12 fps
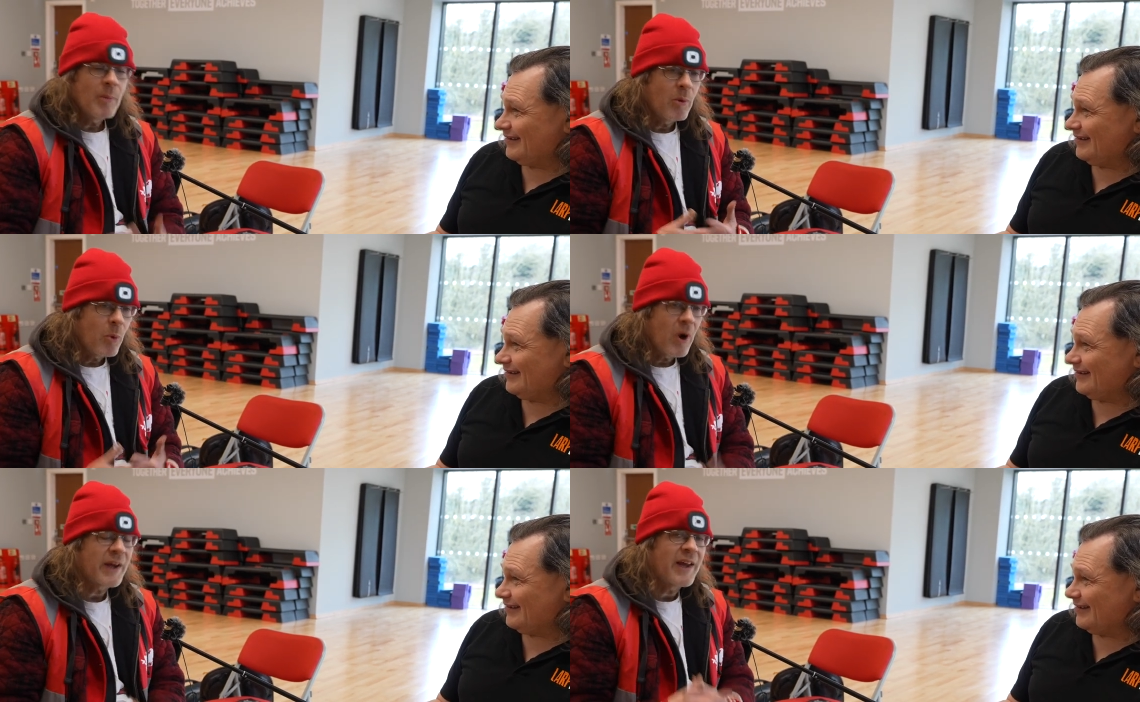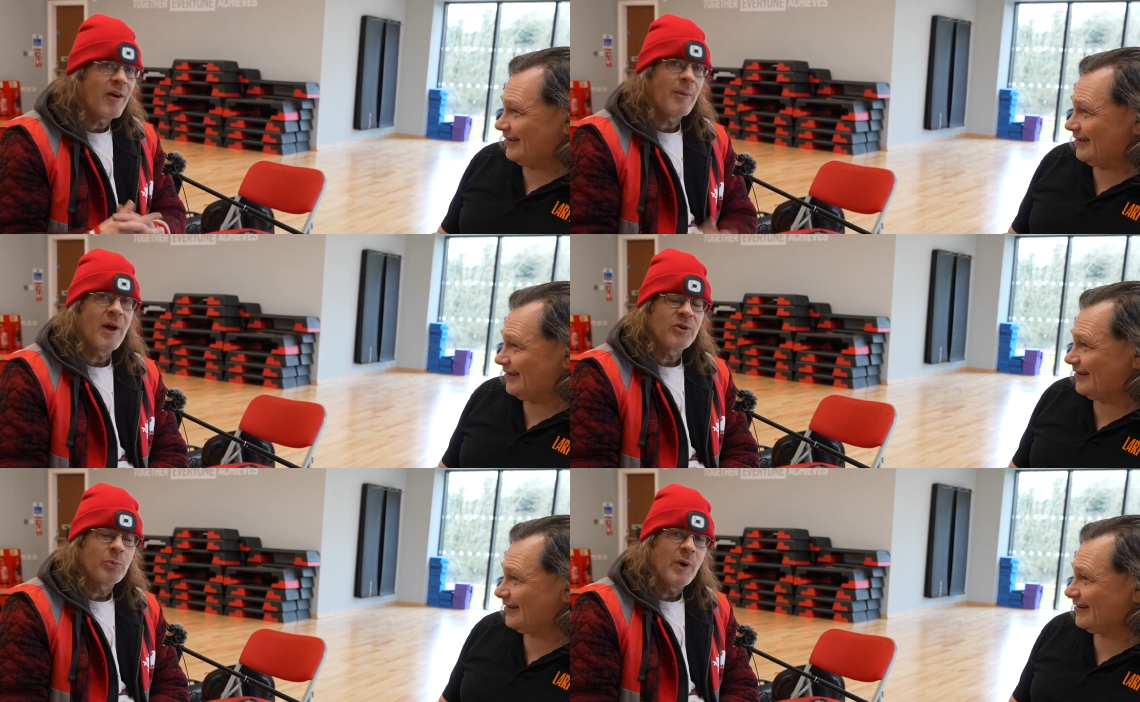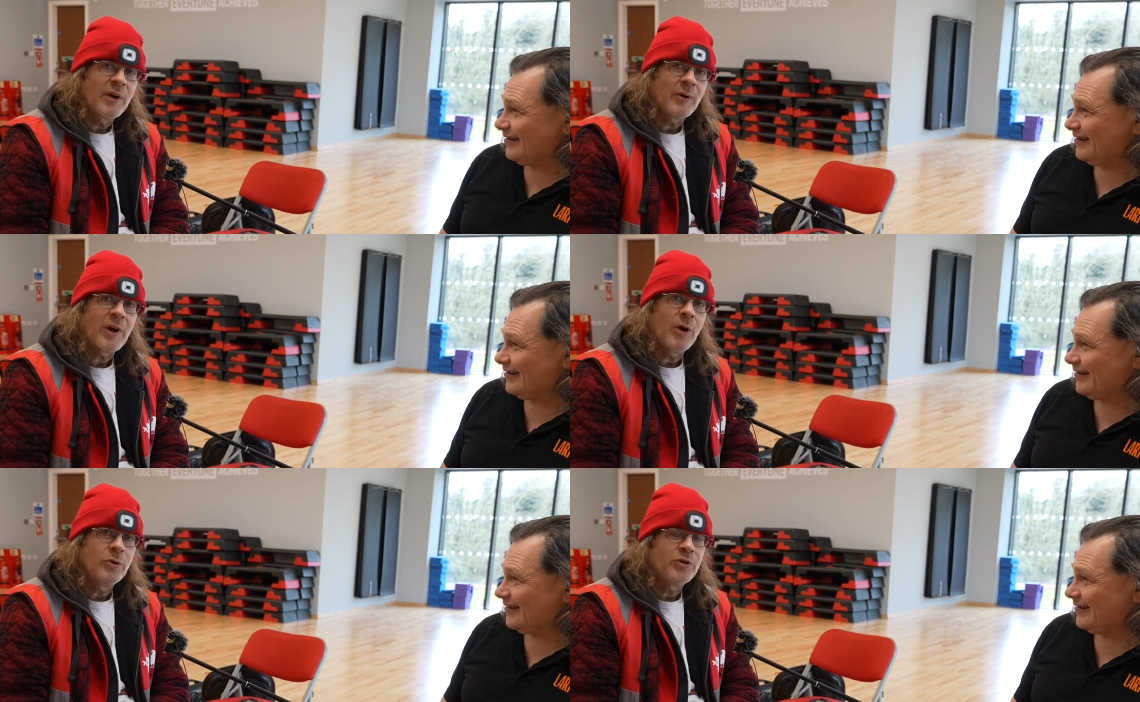Speaker 1: But what I care about is where I
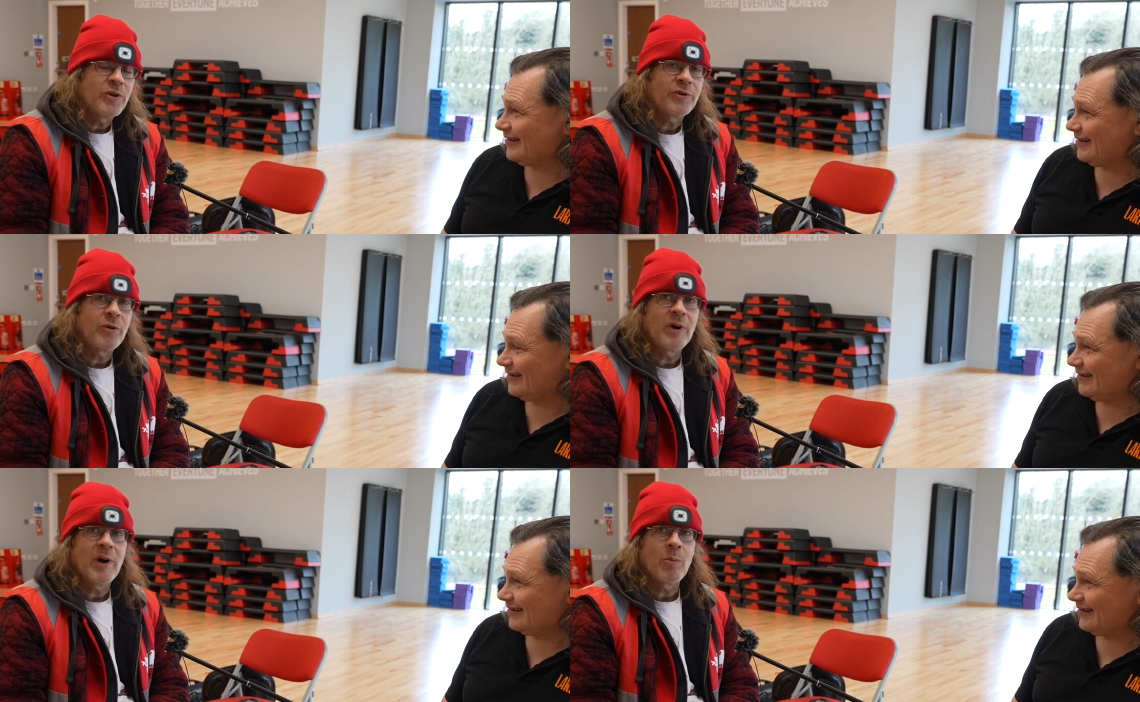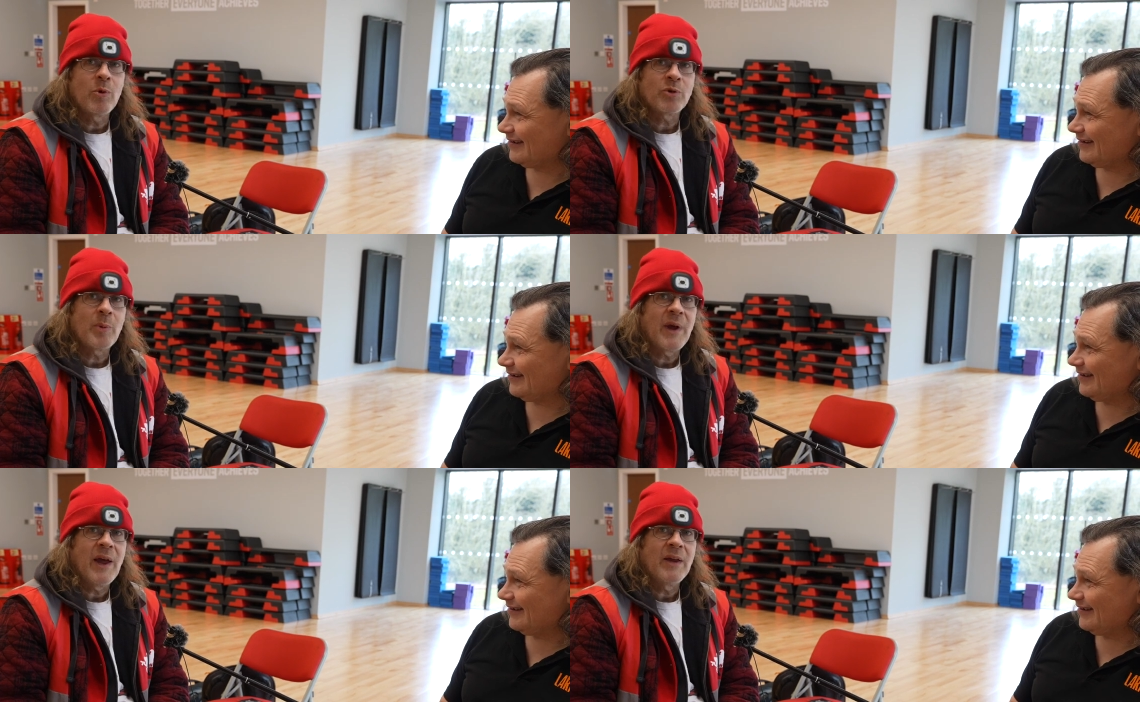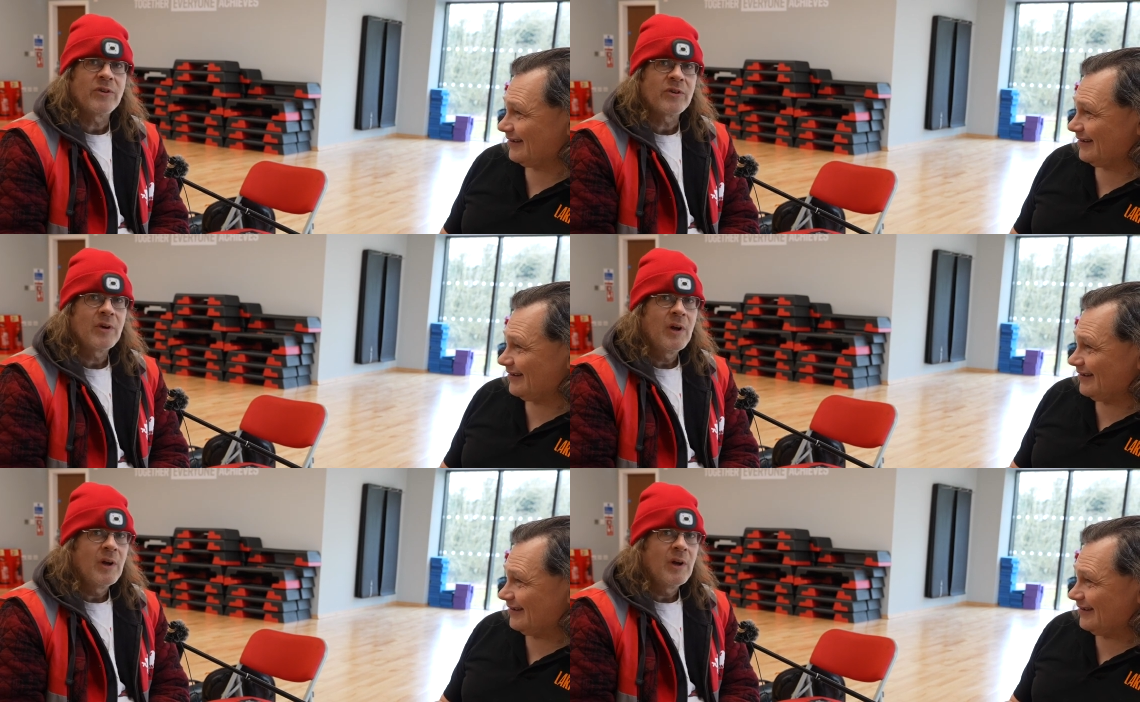go to the toilet and wash my hands.